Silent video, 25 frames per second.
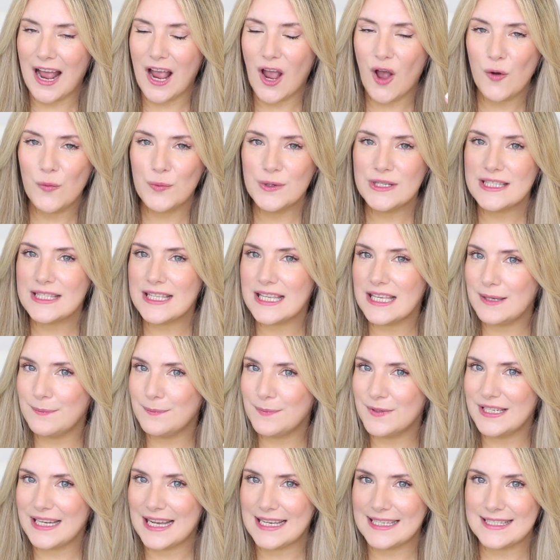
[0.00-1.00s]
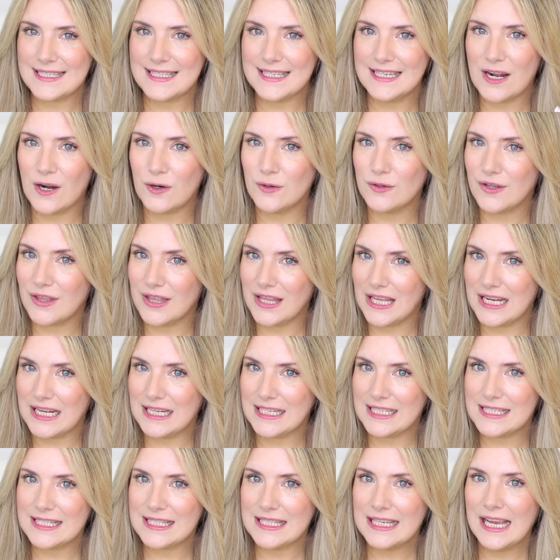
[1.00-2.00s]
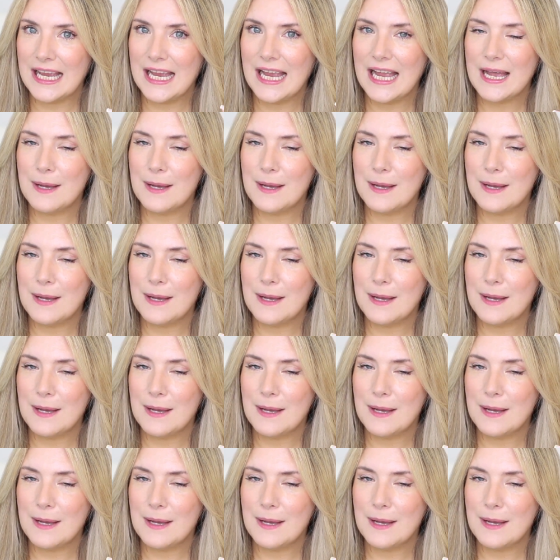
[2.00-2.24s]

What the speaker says: I always keep testing out things